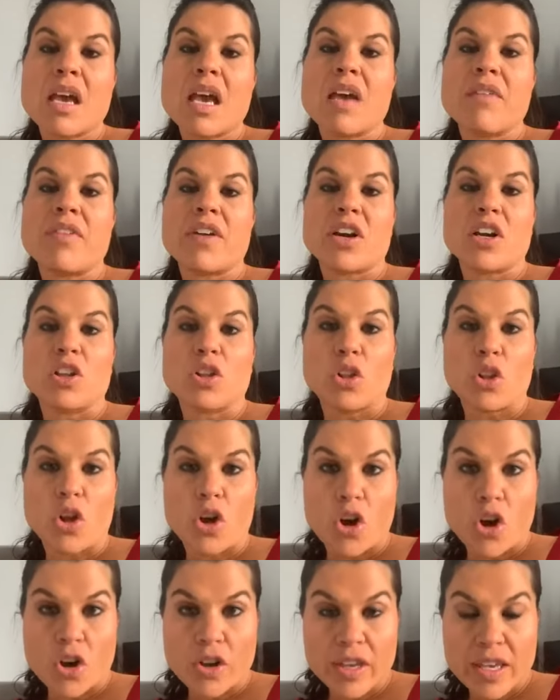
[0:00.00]
a very
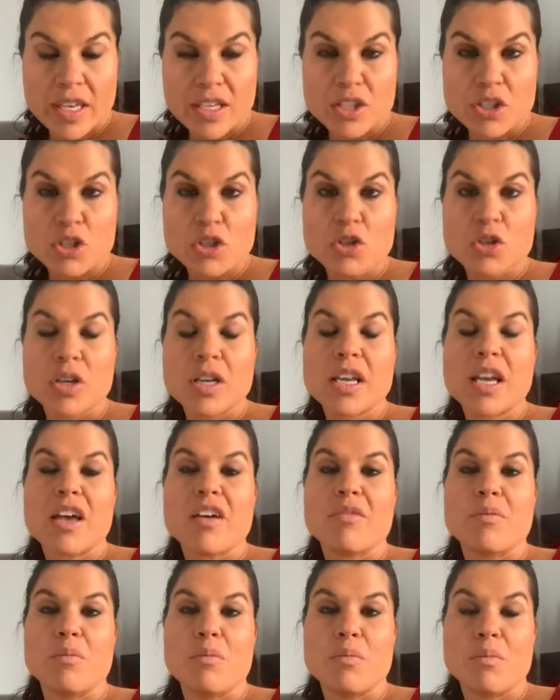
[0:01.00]
long history
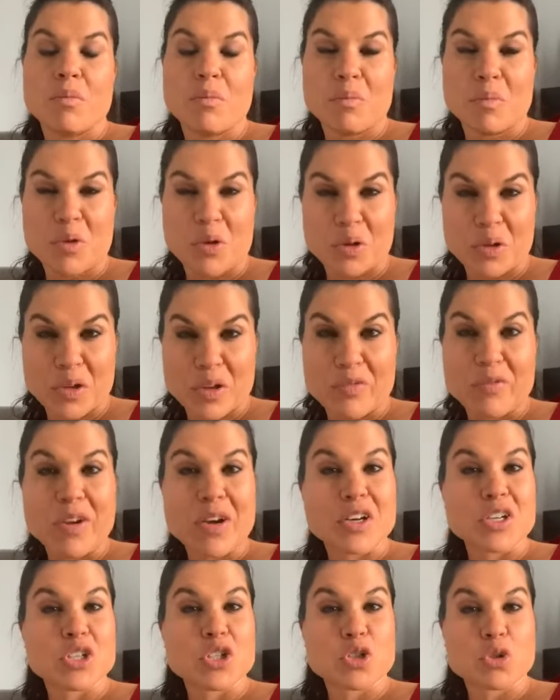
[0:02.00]
of, mo- of
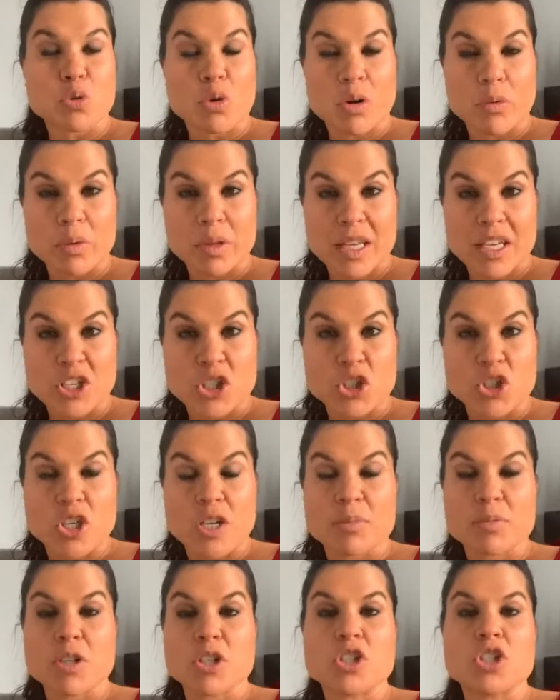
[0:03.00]
very short
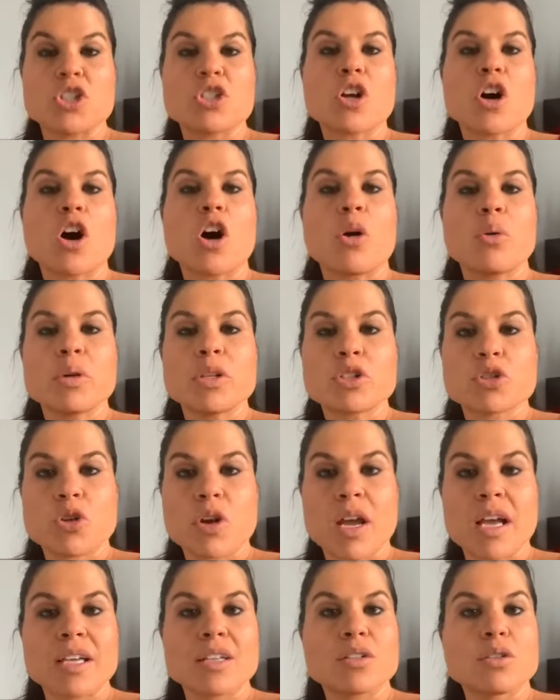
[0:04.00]
relationships because she's always
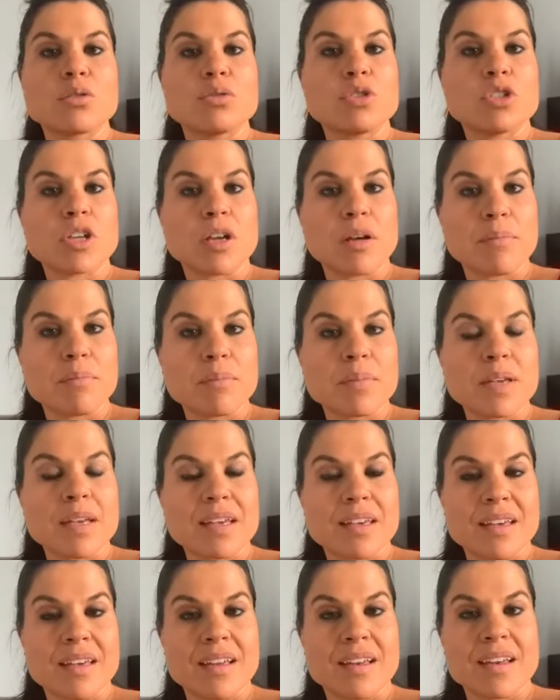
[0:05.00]
trying to jump
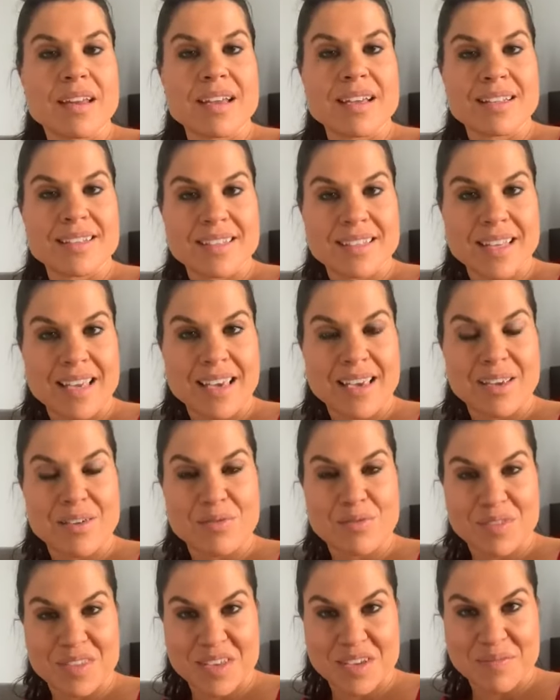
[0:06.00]
in and
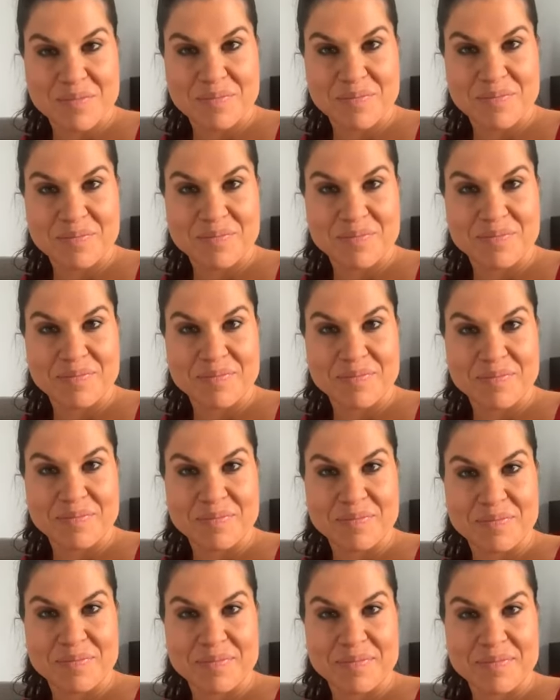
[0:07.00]
save them.
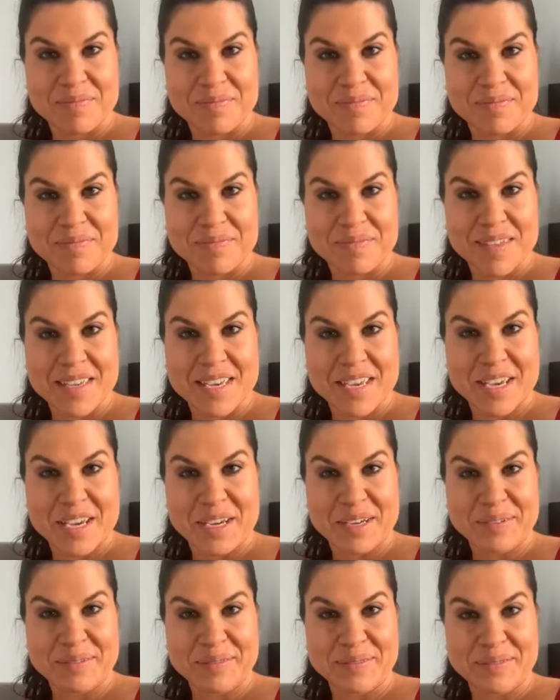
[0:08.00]

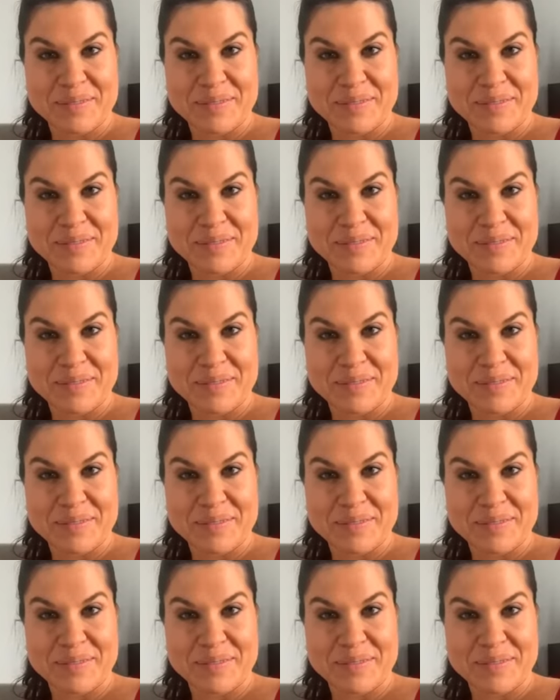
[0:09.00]
Okay?